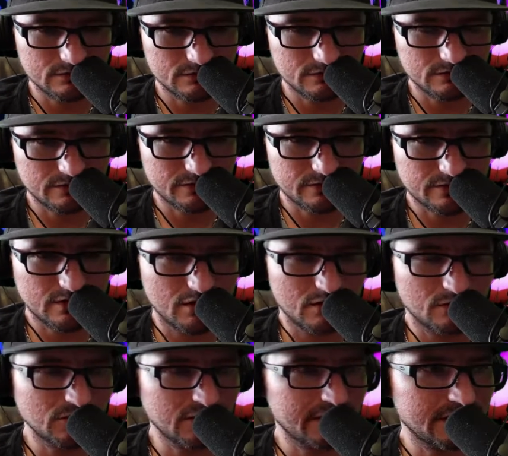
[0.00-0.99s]
So
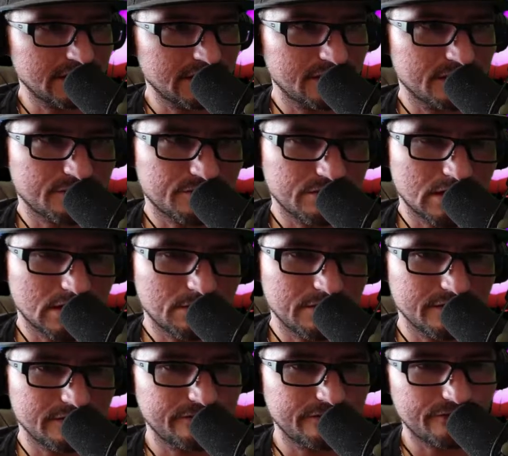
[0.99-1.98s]
I'm looking at
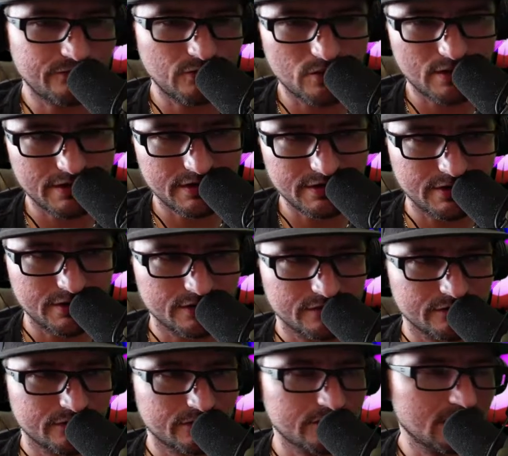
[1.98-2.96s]
probably 4
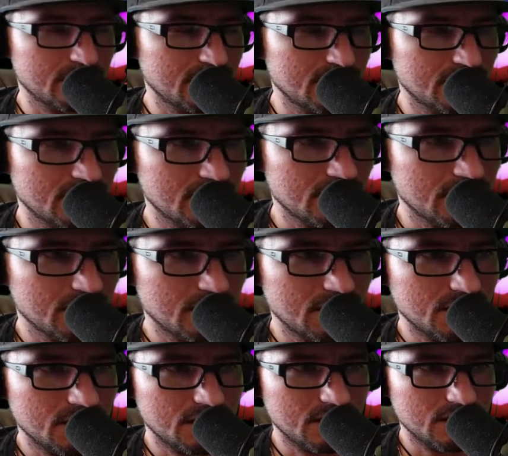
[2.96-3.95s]
years
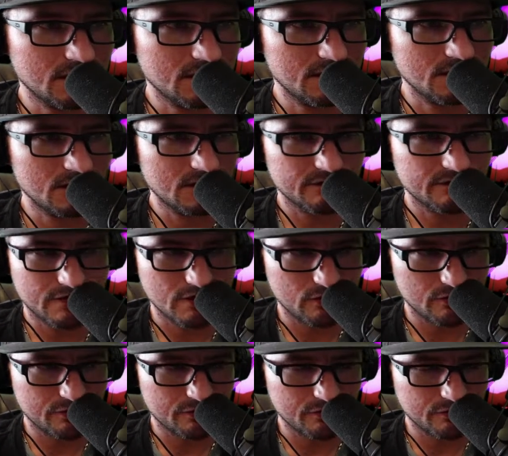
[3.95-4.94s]
of
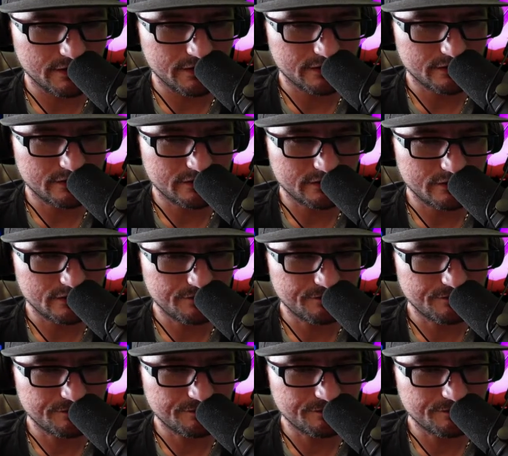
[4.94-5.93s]
going through this.
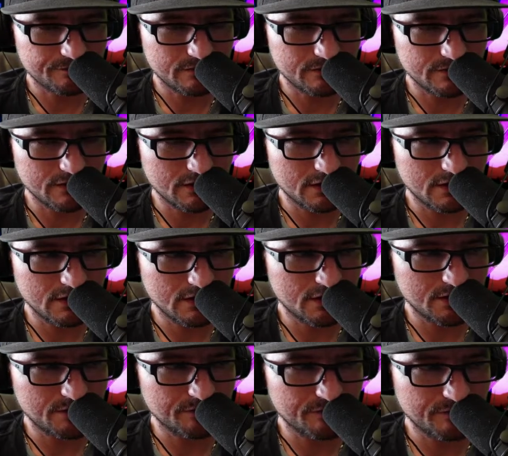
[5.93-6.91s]

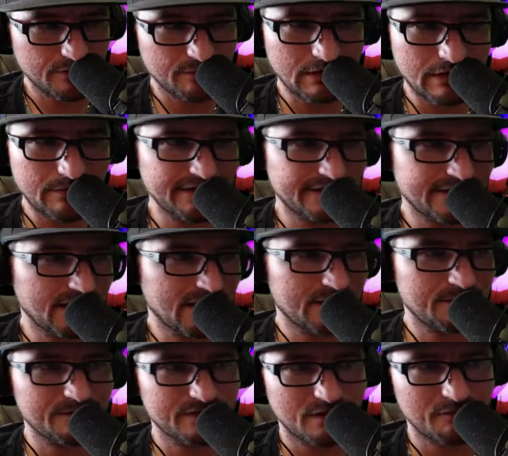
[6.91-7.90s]
There may be
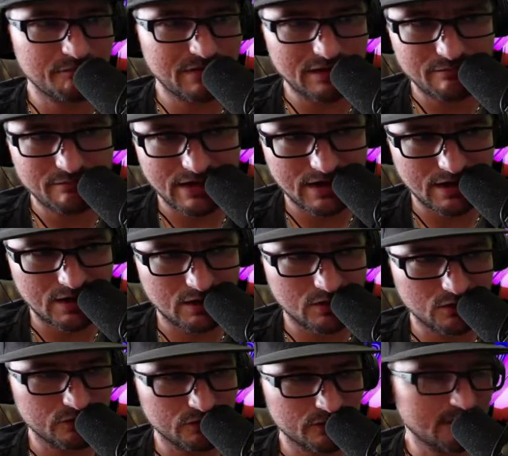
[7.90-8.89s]
times I'm bedbound,